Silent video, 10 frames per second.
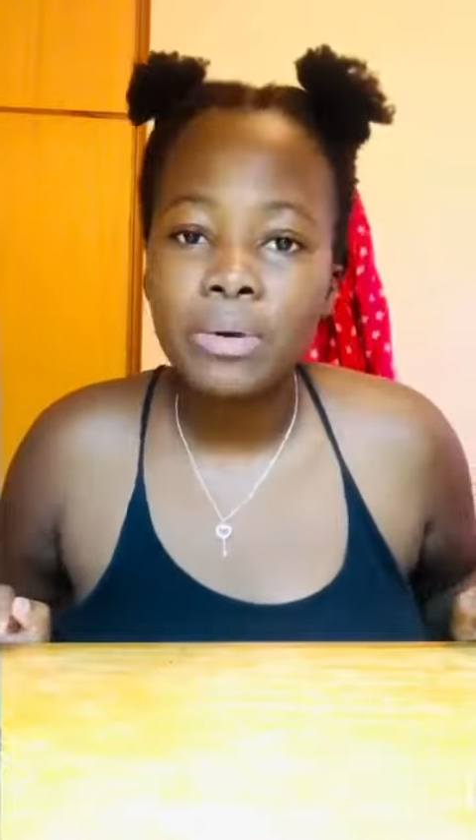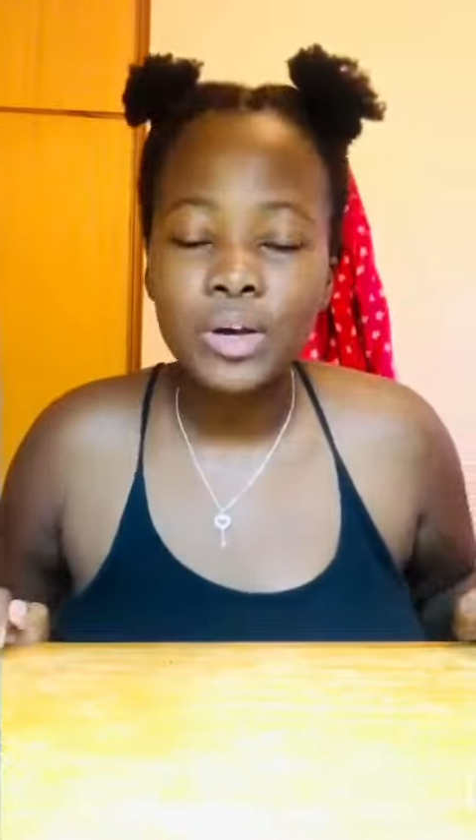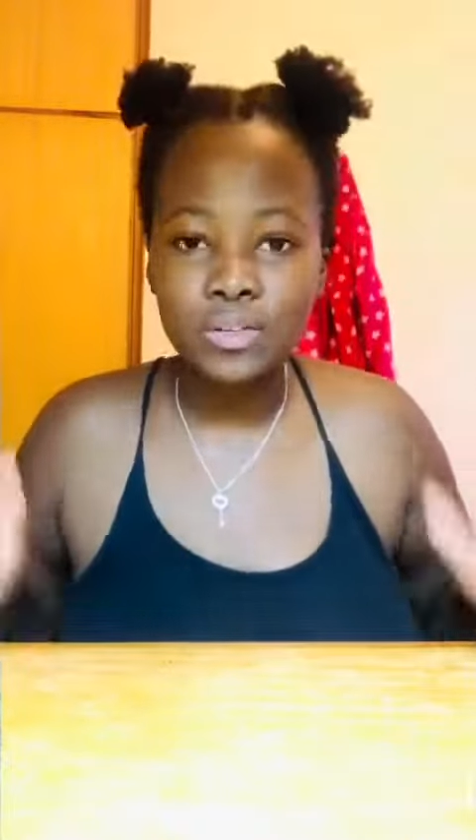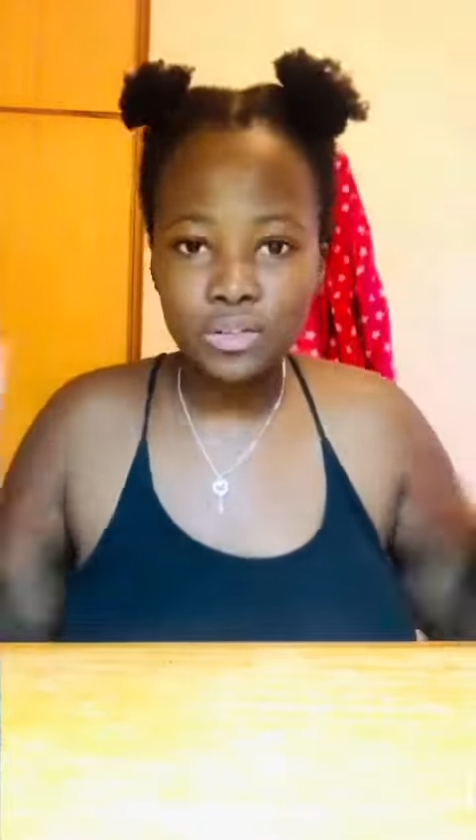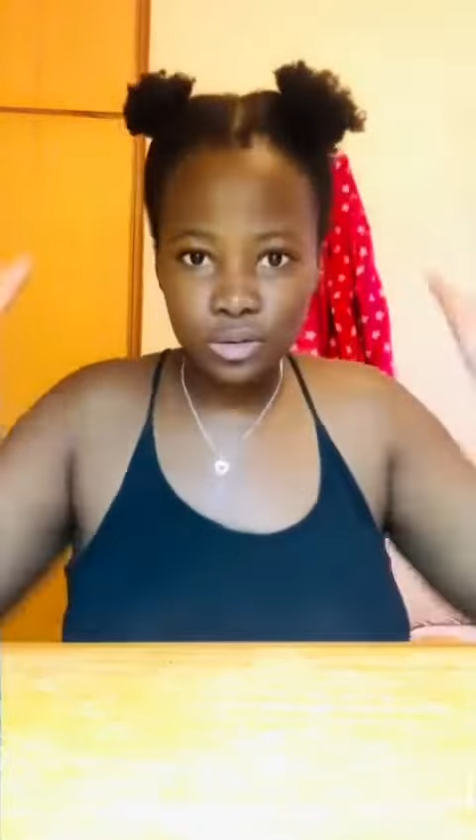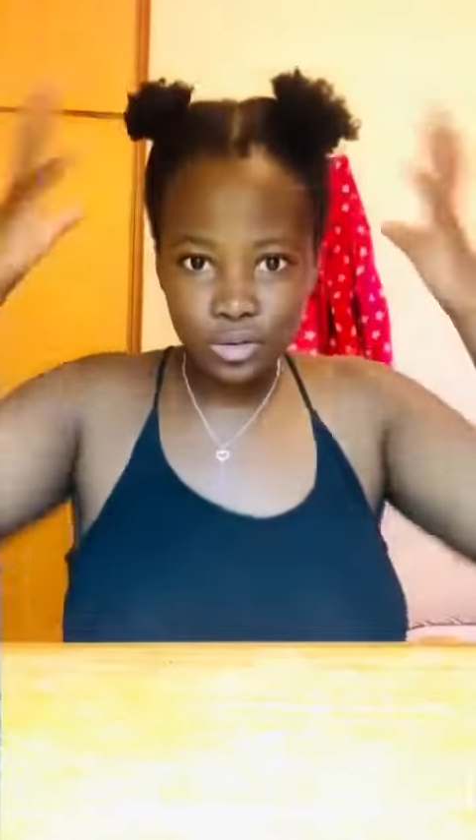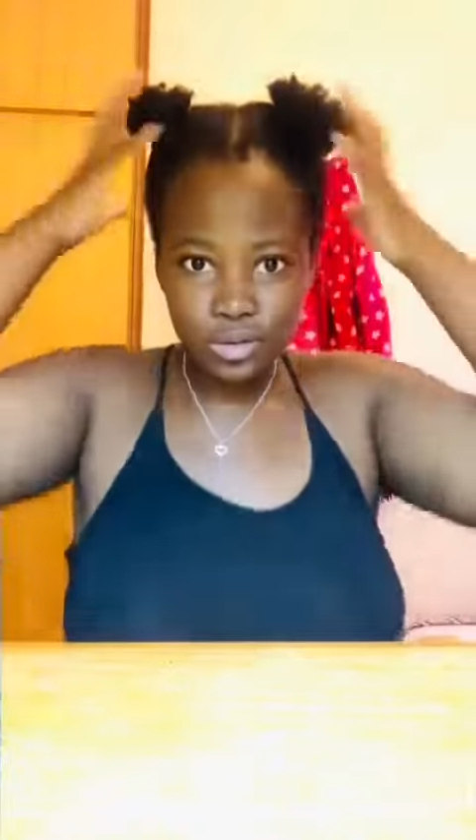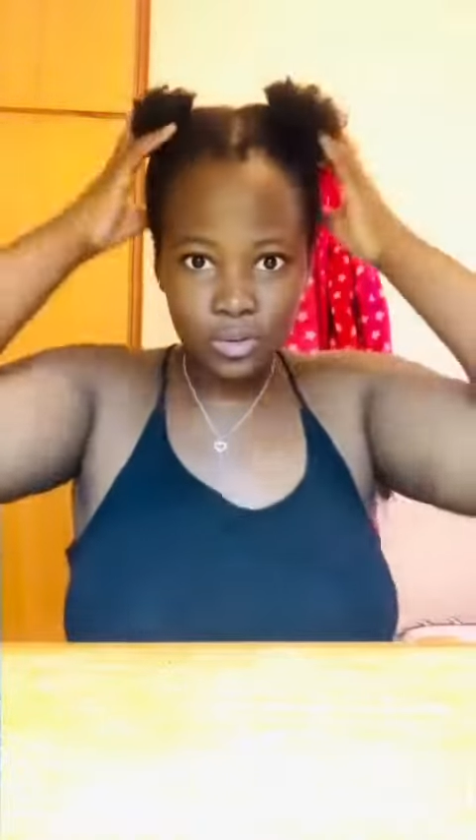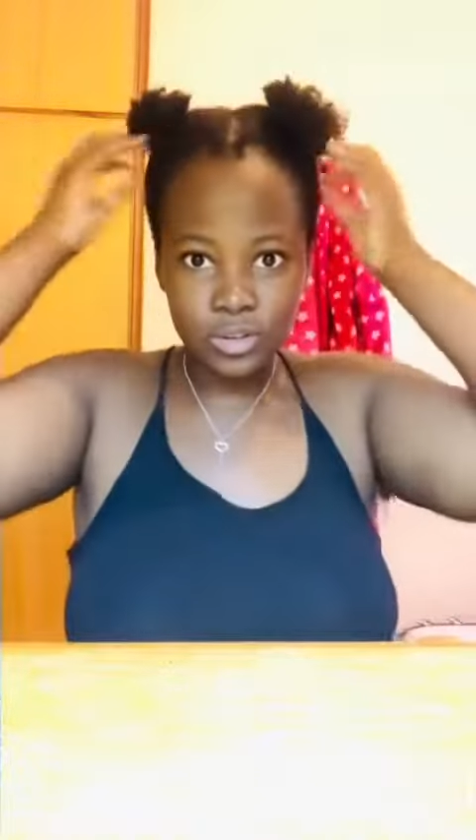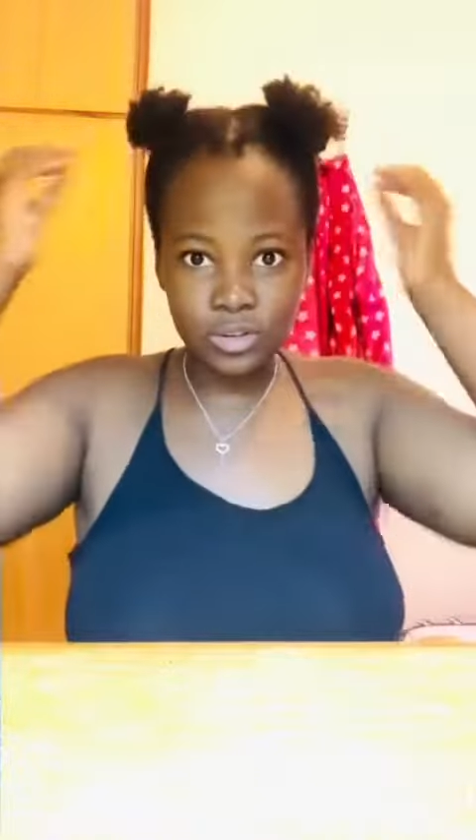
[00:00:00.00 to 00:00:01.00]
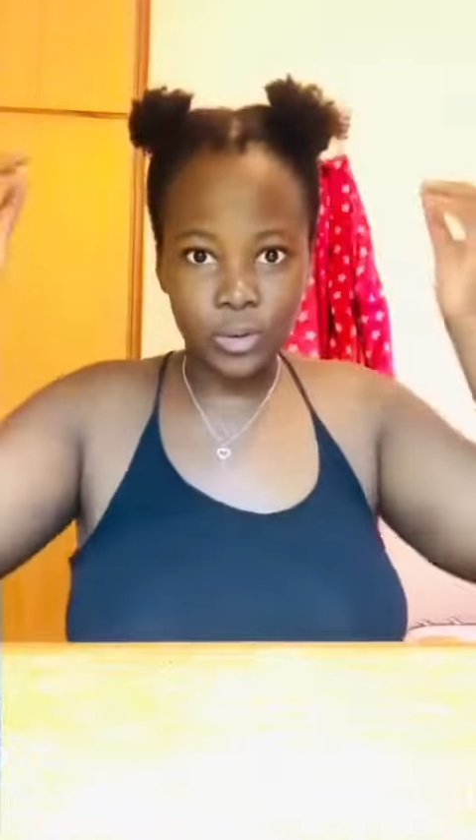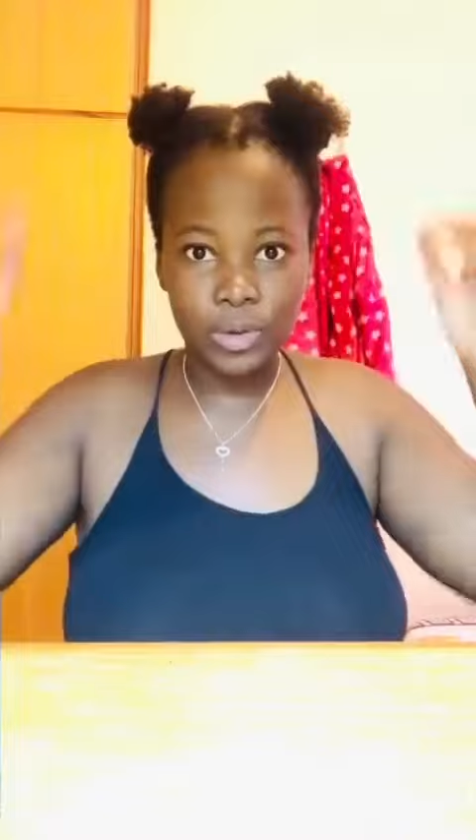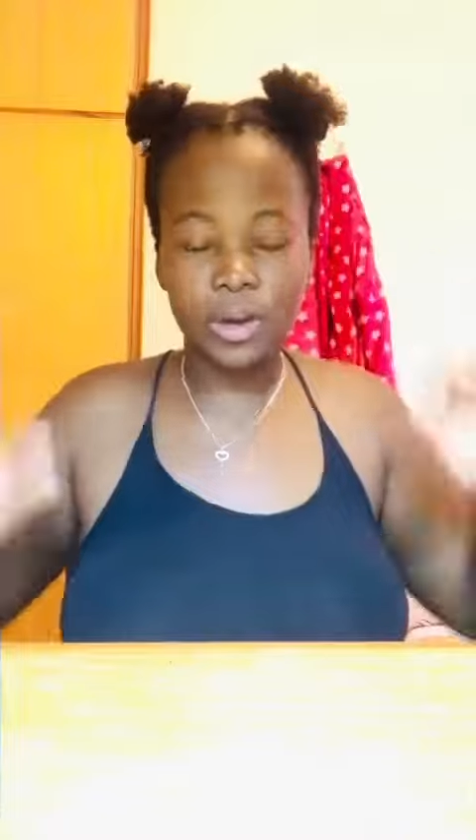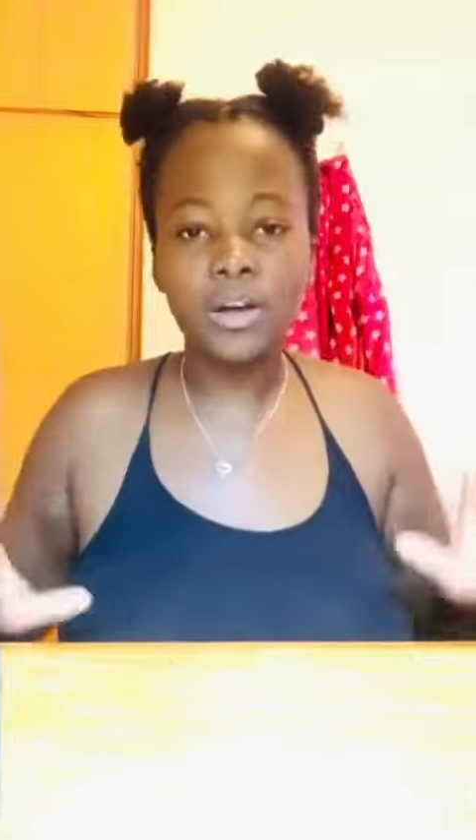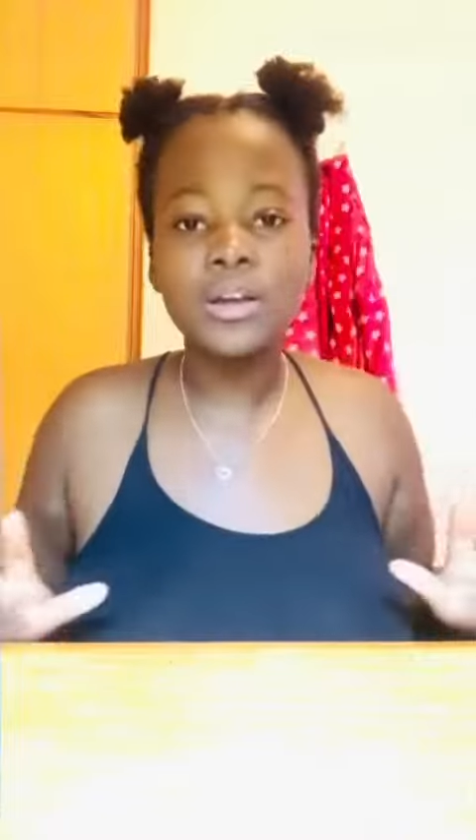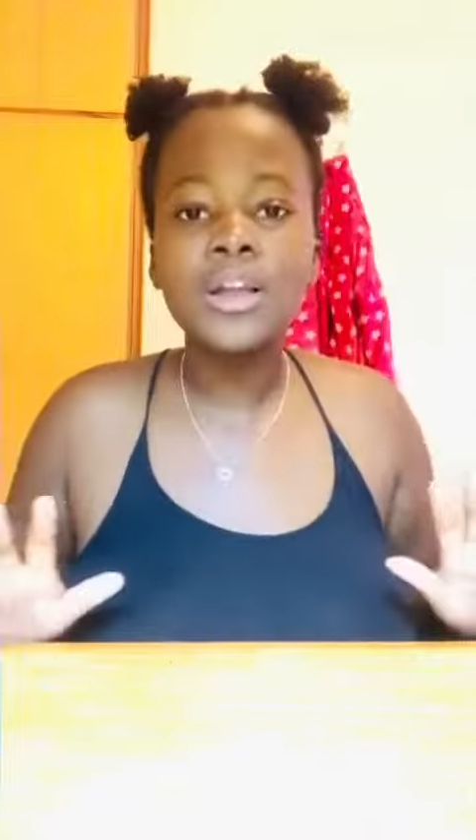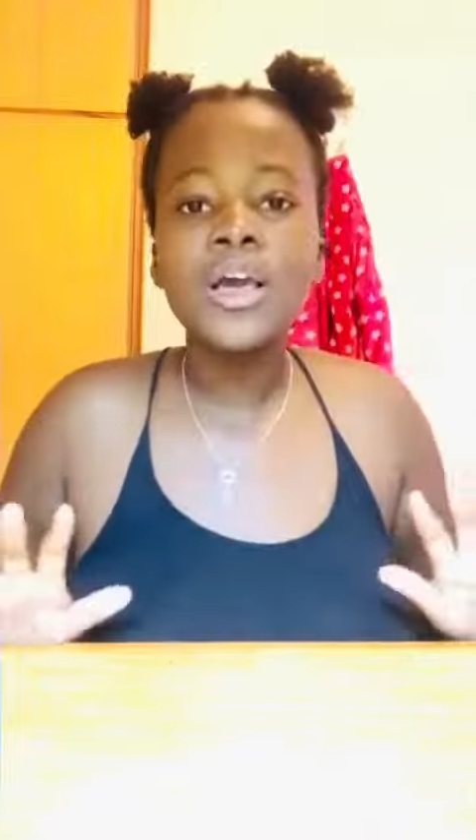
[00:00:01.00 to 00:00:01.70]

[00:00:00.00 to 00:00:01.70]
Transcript: because you see what's going on